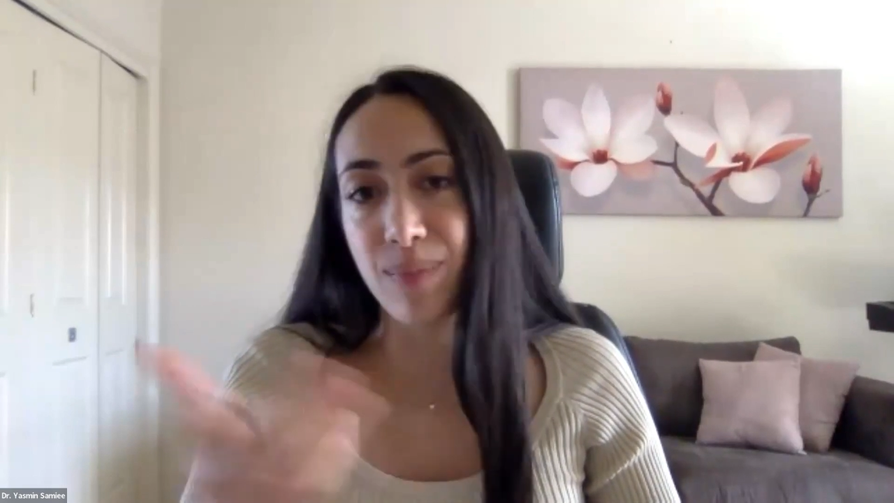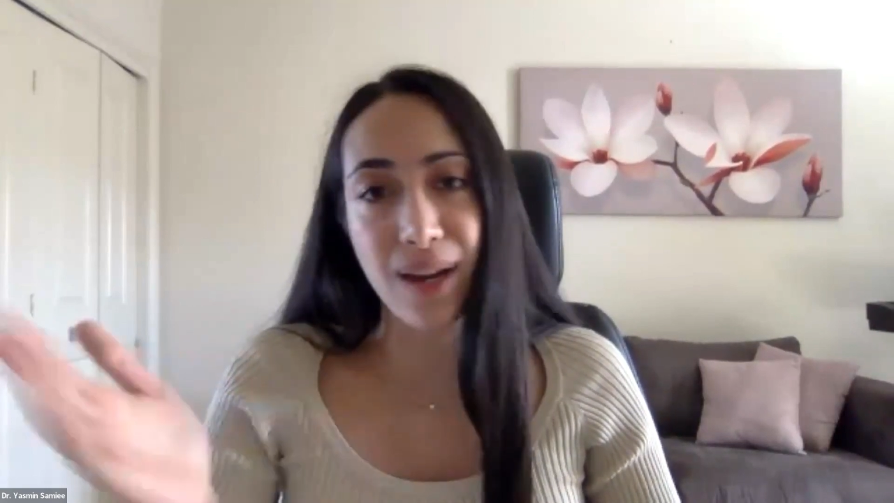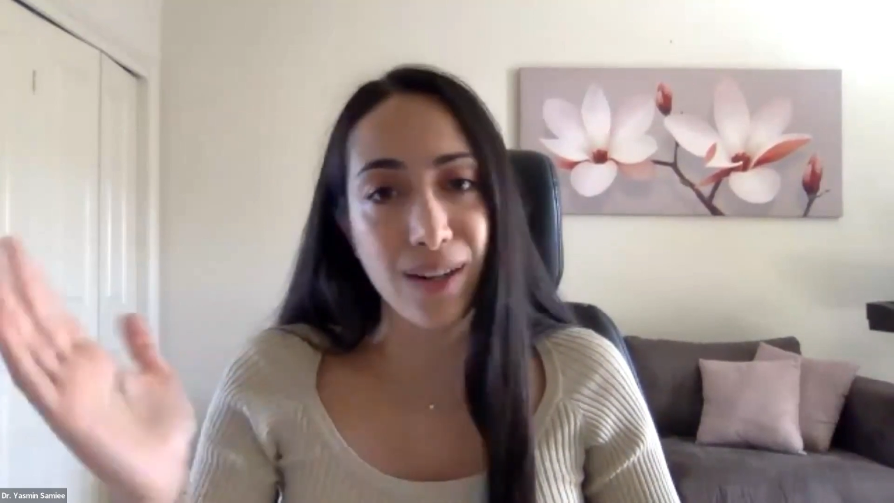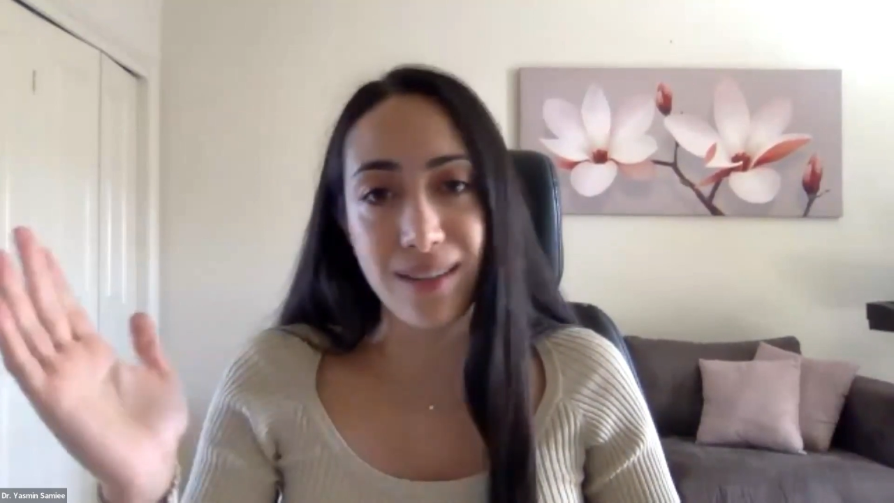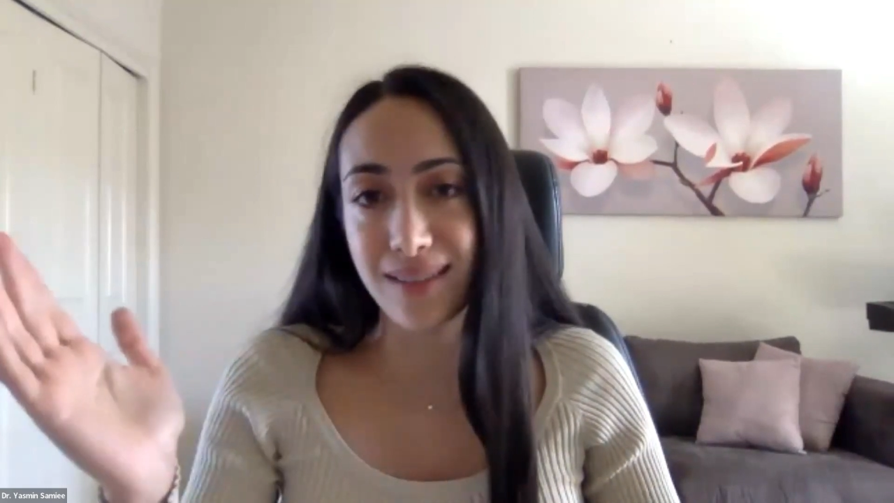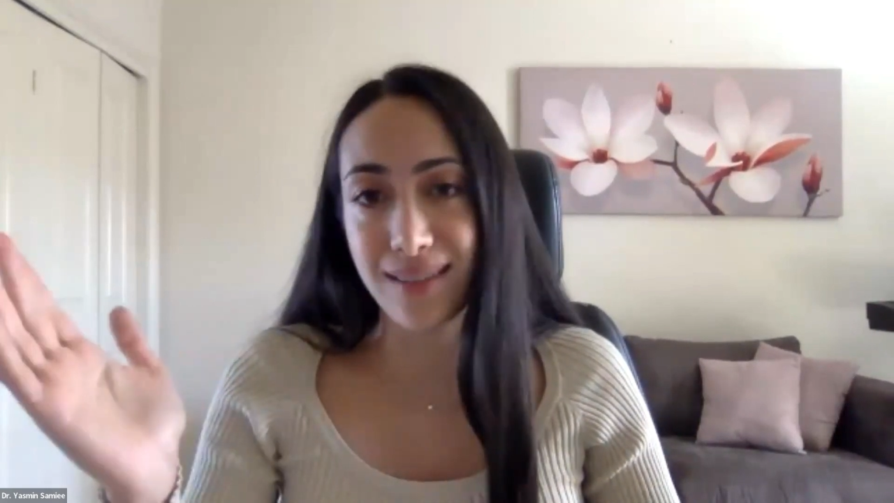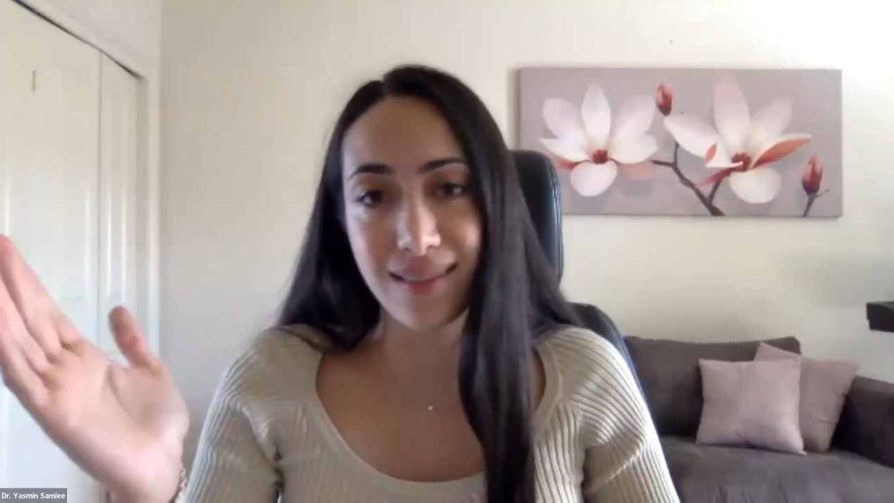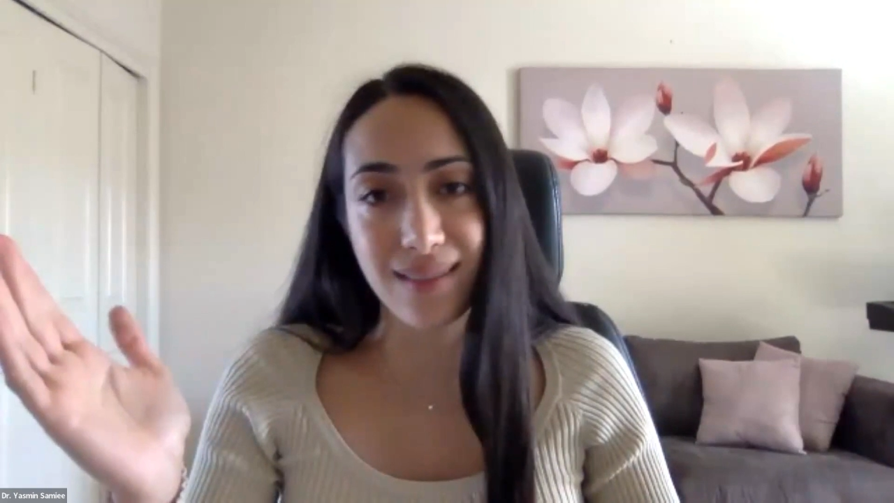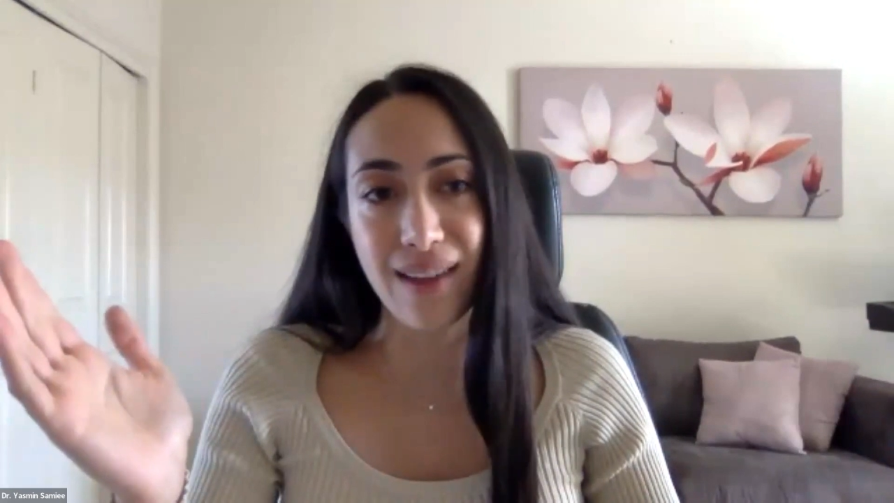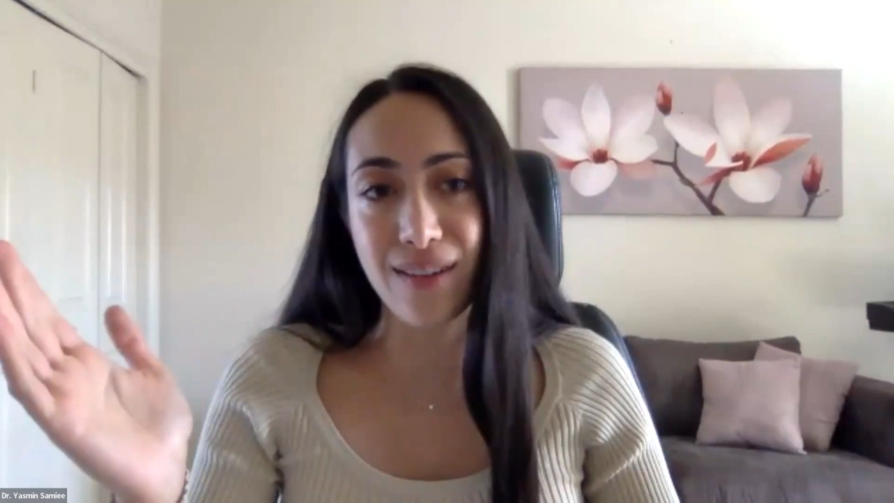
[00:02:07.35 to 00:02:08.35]
spiders,
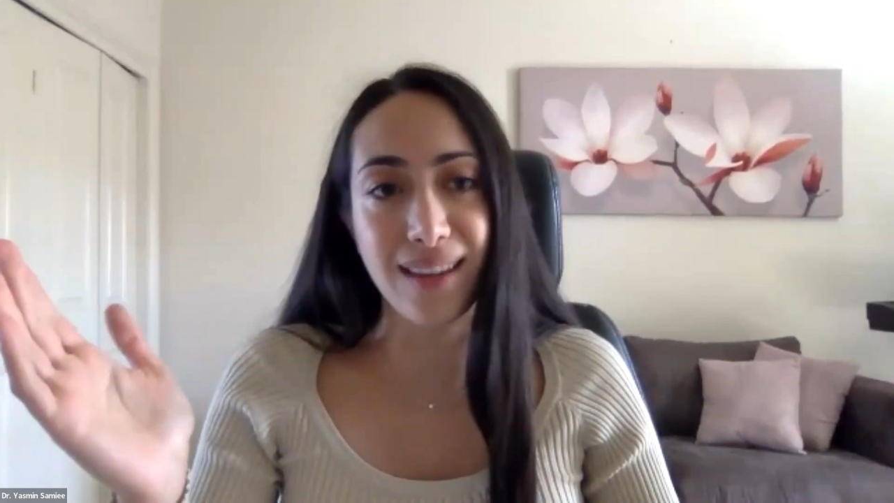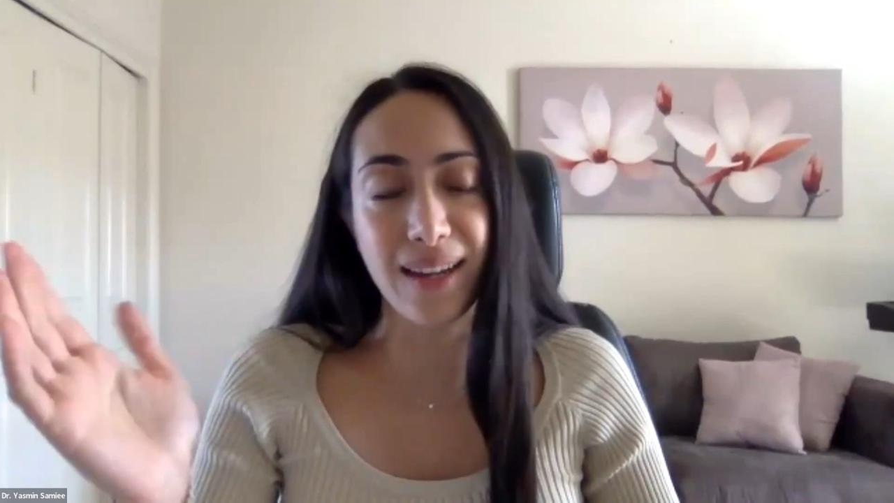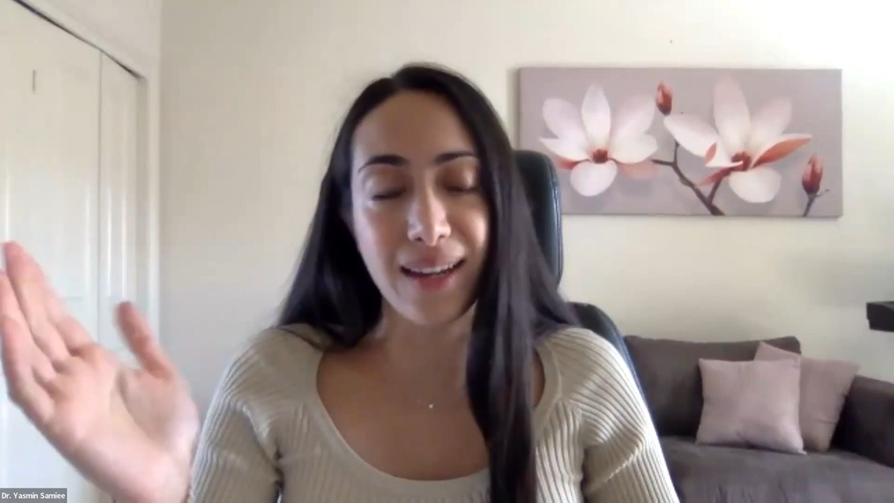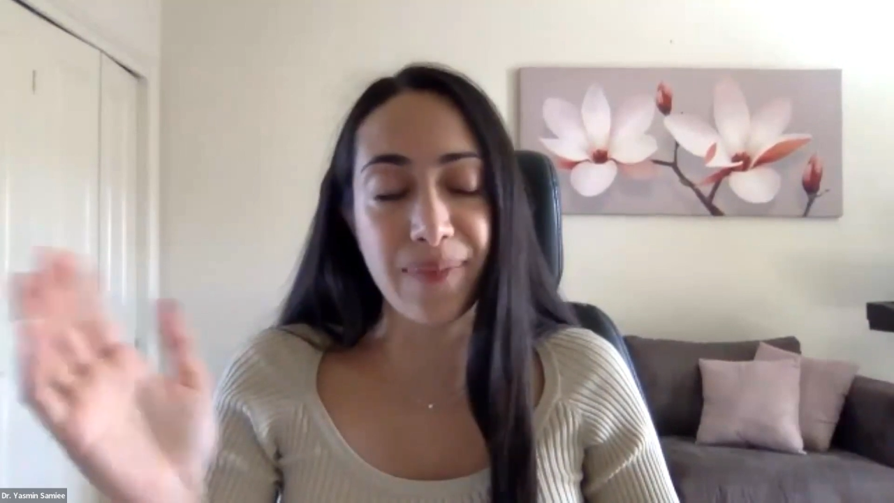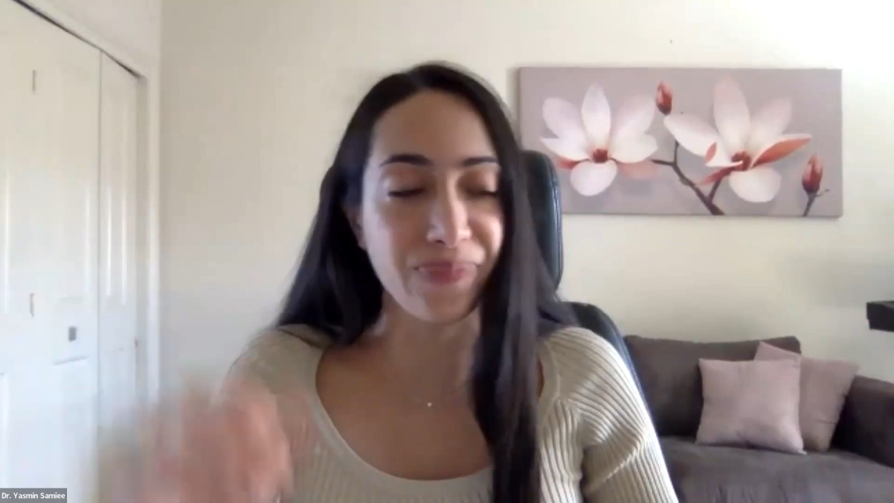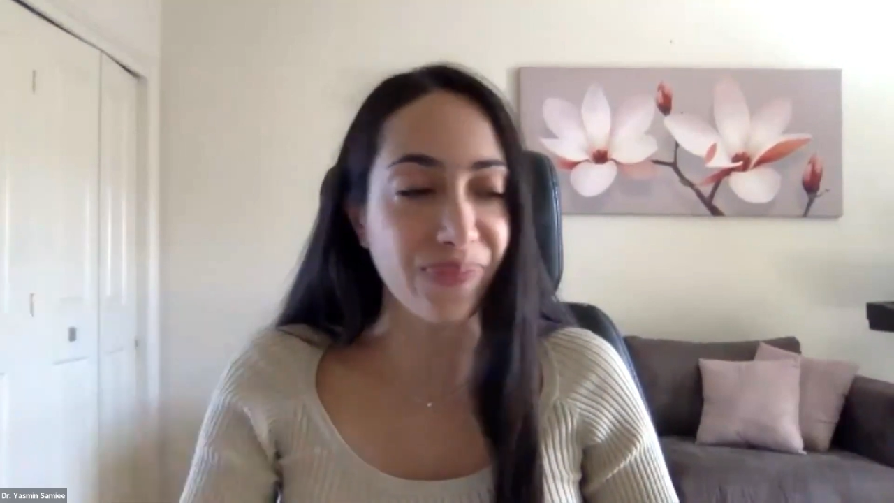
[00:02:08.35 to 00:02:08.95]
everything.